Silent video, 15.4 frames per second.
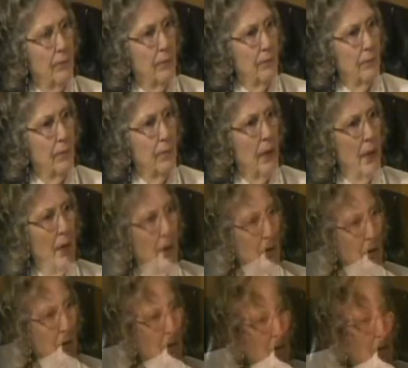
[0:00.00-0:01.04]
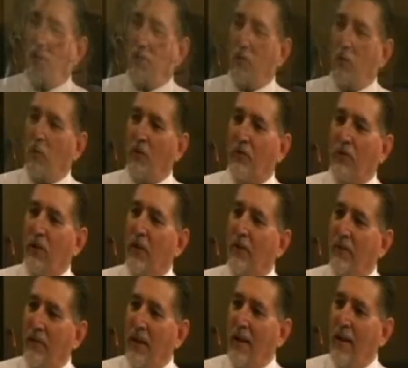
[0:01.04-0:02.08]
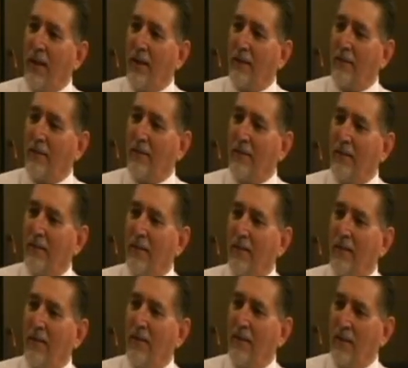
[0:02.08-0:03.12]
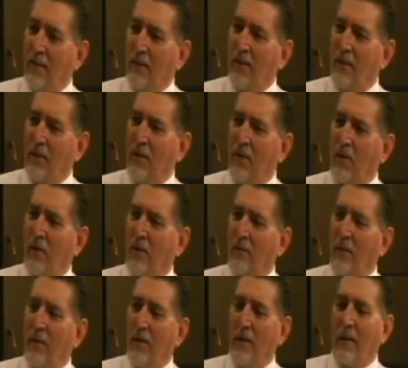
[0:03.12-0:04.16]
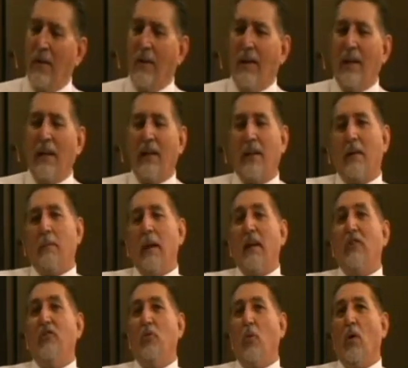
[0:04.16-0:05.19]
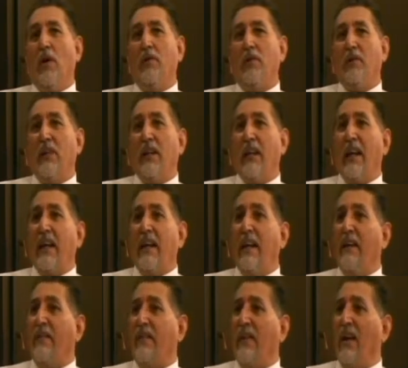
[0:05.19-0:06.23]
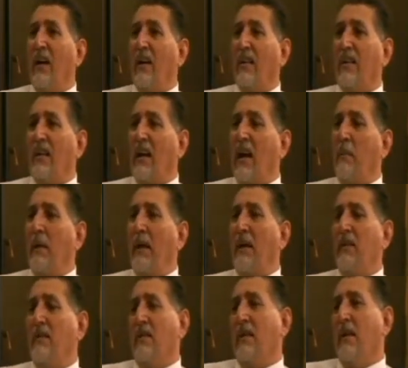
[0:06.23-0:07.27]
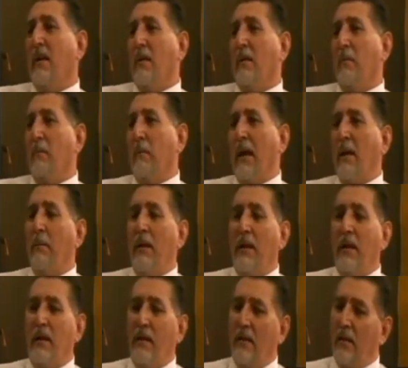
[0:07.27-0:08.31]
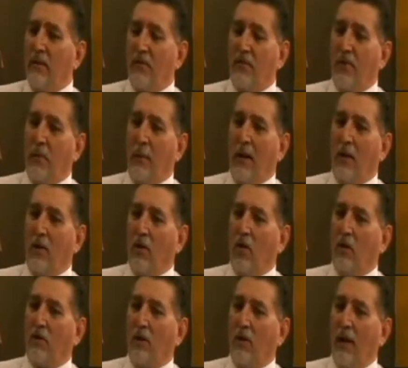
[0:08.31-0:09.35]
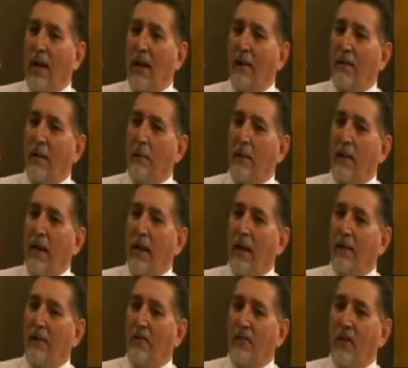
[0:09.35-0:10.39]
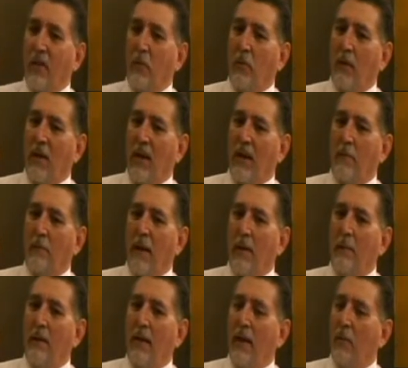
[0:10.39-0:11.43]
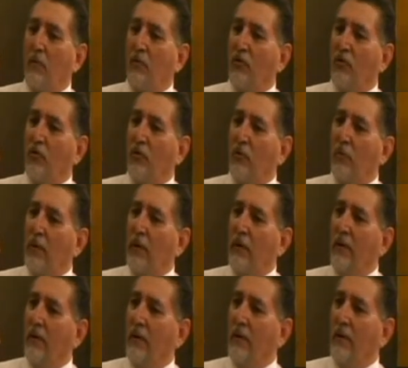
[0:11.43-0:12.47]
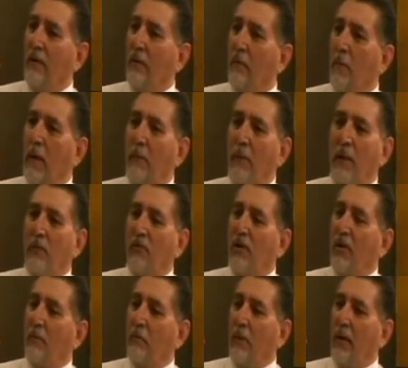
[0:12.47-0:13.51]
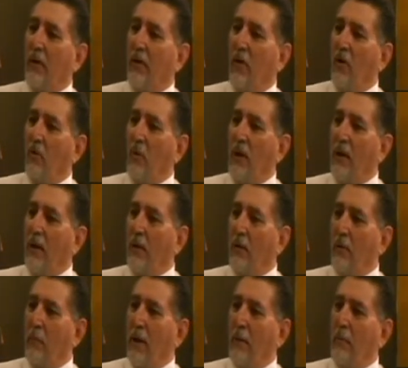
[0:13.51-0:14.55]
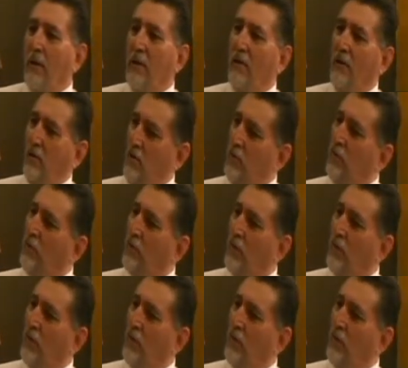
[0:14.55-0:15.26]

well, "I thought there was ten of you. Where's yeah. the other nine? you know? And it makes you wonder did they give God, I mean, maybe somehow along the line they began to say, well, I, maybe I was going to be, maybe I was getting better already, or maybe, you know,